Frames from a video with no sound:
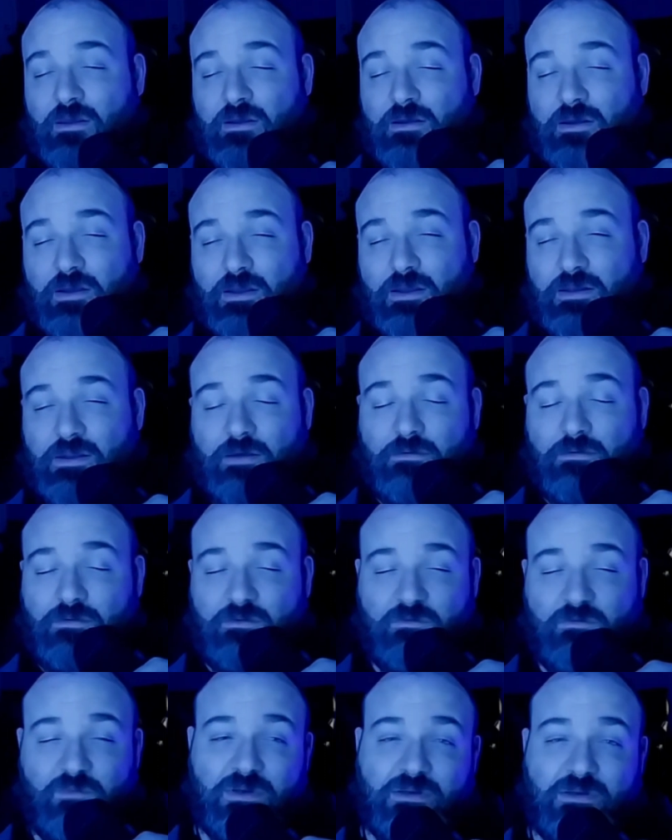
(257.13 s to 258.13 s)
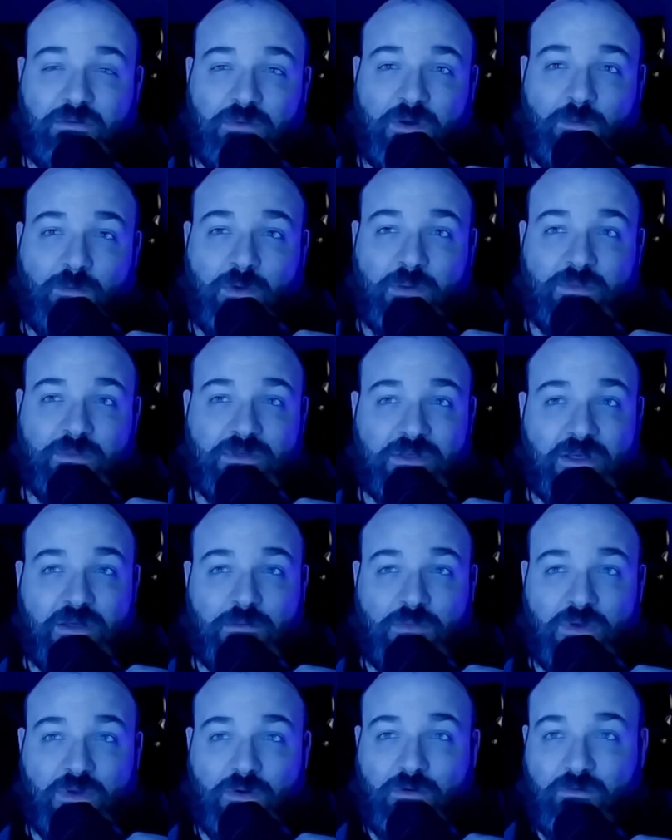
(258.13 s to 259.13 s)
I doubt you've been to my website,
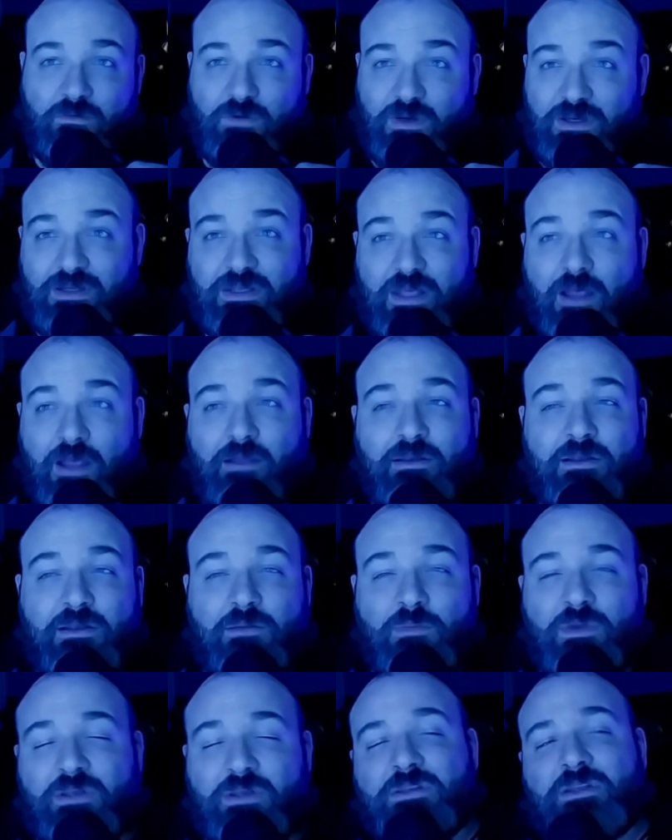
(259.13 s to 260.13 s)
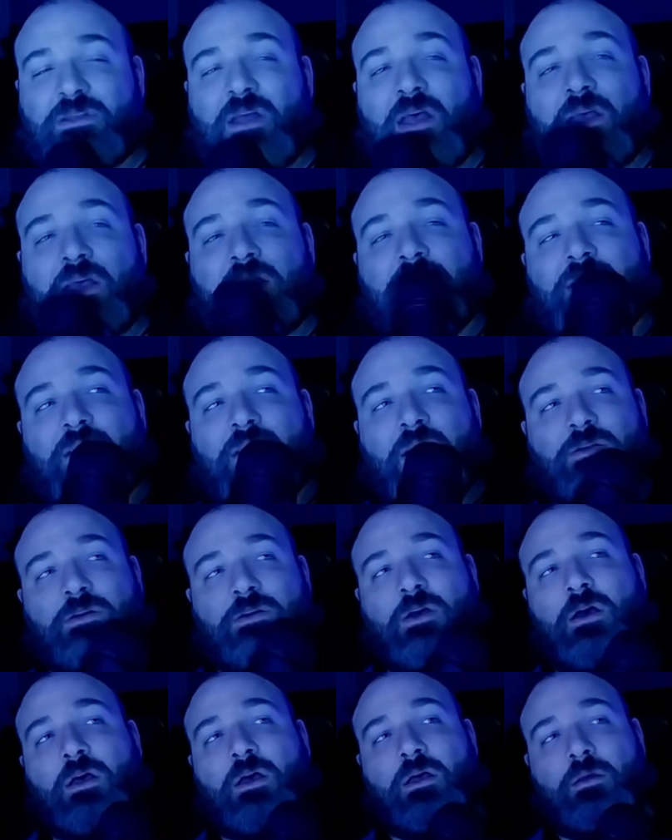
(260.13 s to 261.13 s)
but over at
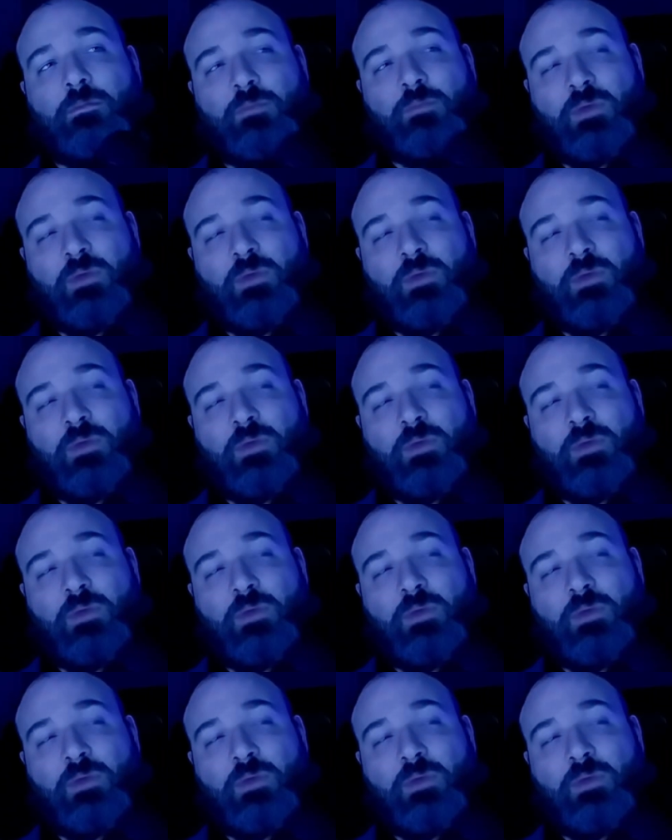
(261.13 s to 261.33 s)
kellyandmustdie.com,